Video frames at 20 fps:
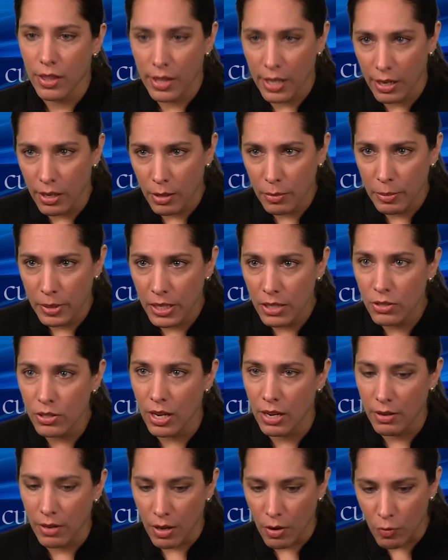therapies,
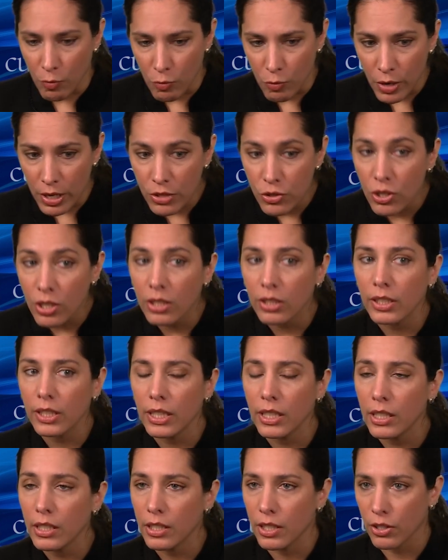and
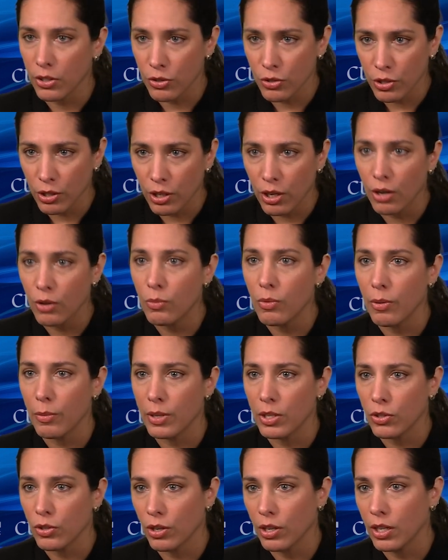originally years ago when we
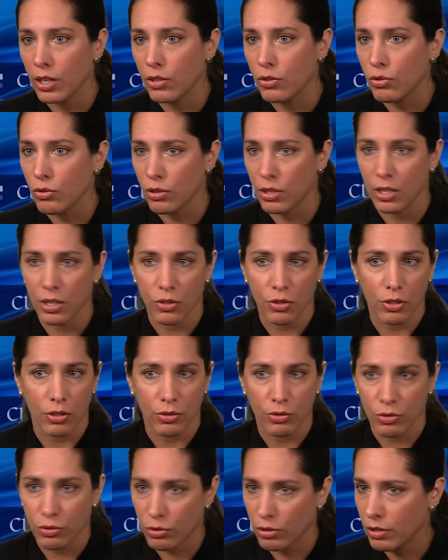started
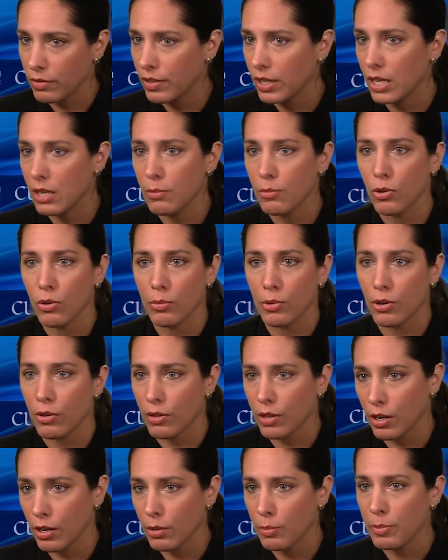traditional sort of
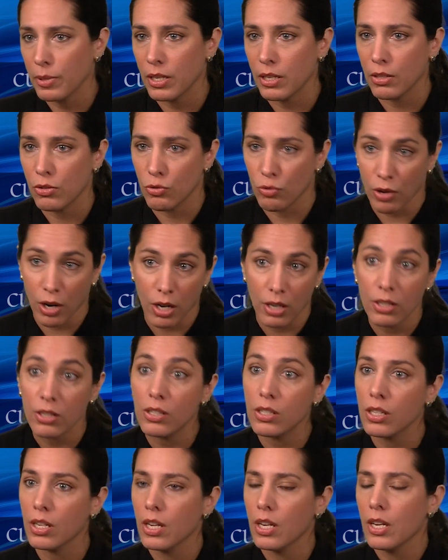chemoimmunotherapy
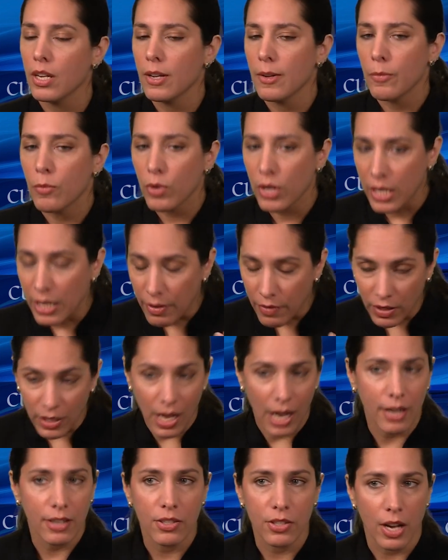drugs, we'd give a
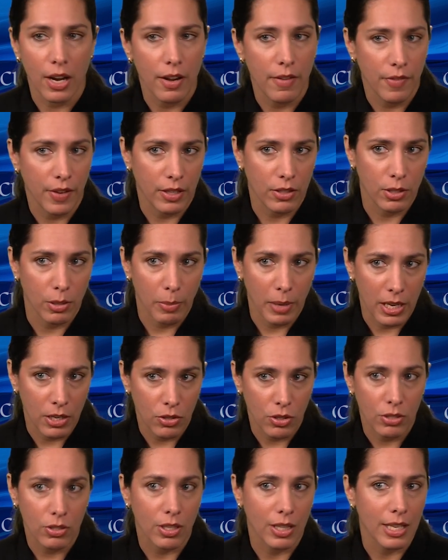lot of side effects to
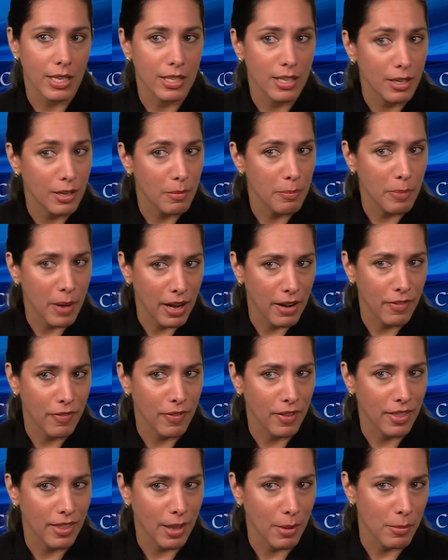patients and they didn't
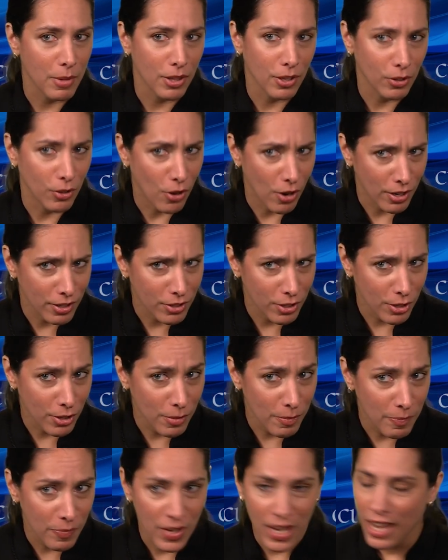benefit them in the long
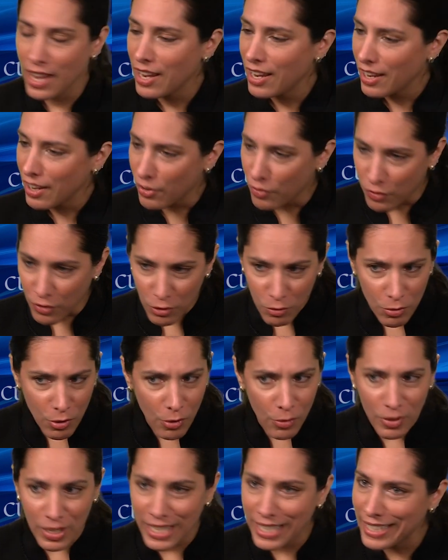term. If you
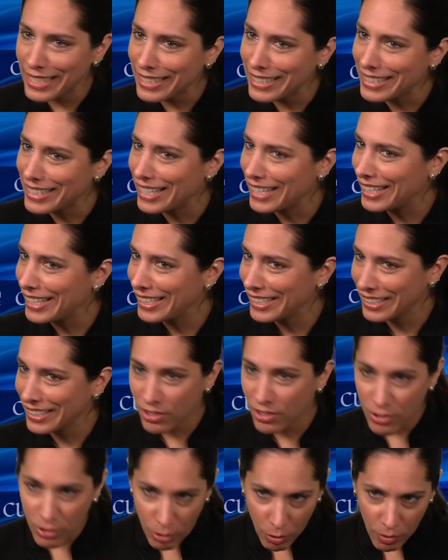don't need it,
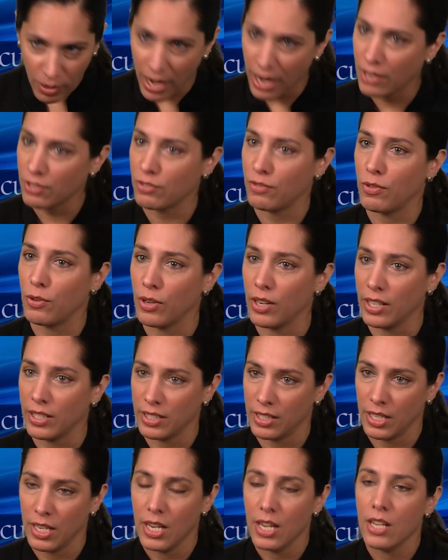don't ask for
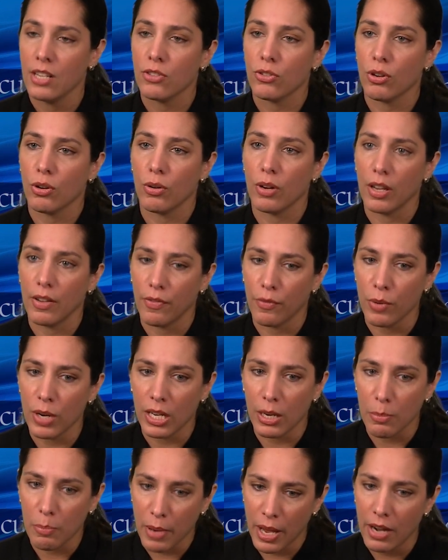it. So if we
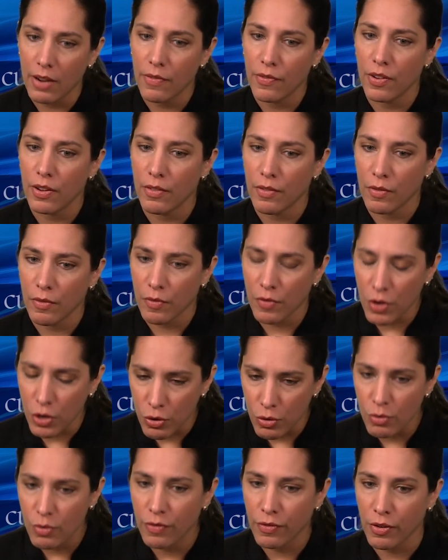can benefit
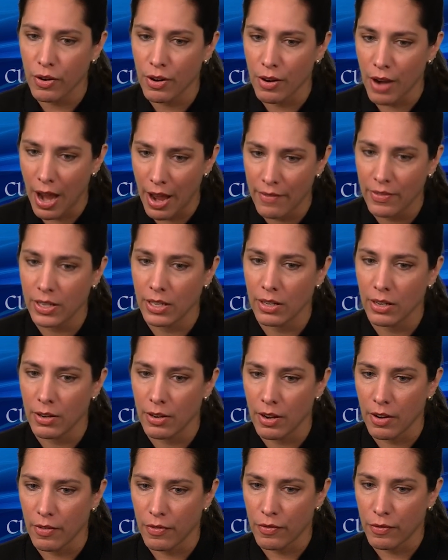you from having
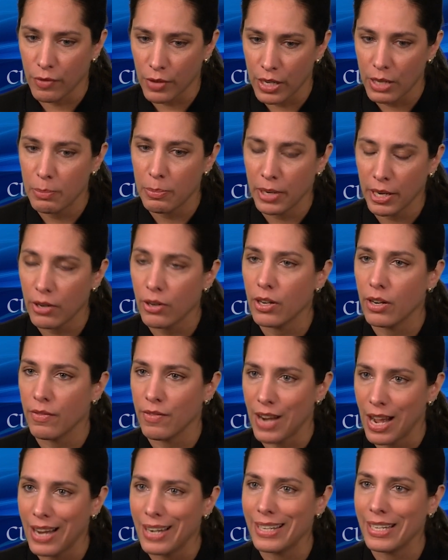a, a, free period of
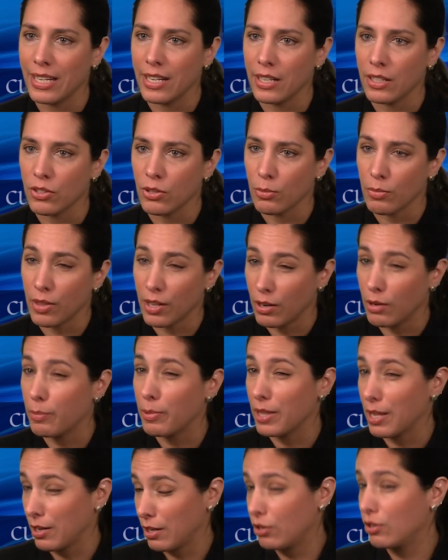not needing some
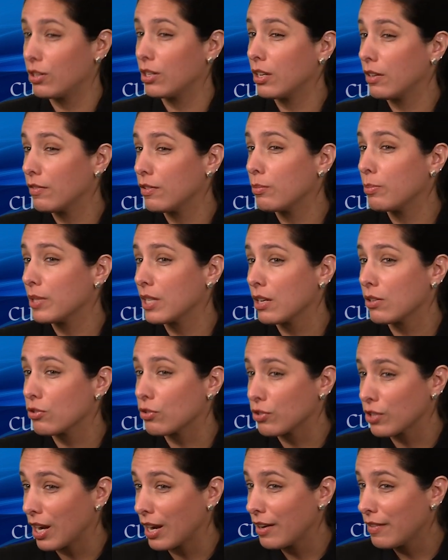therapy that could give you
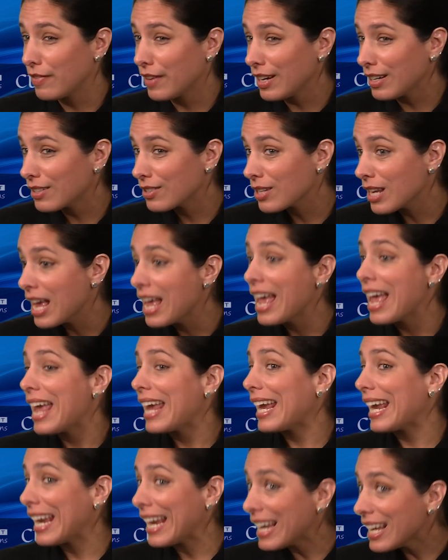potential side effects,
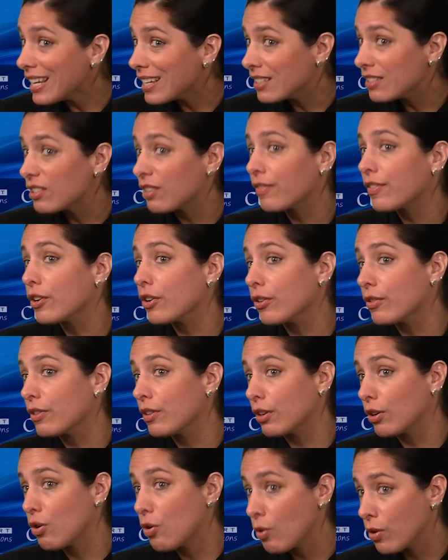and if you're
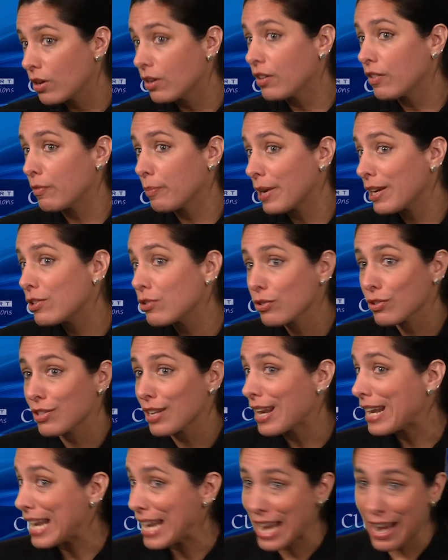the quarter of patients
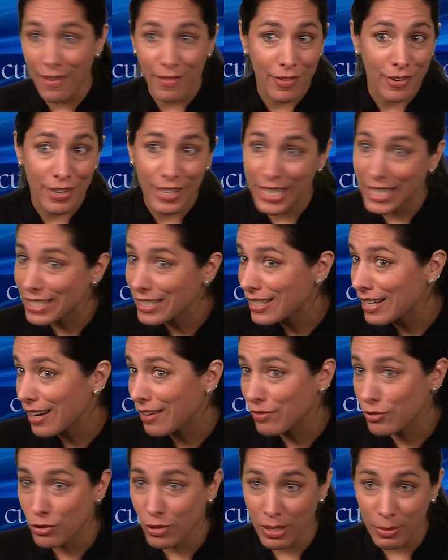that never need to
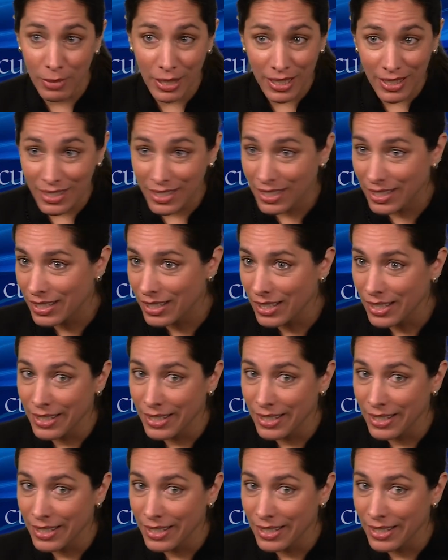have treatment,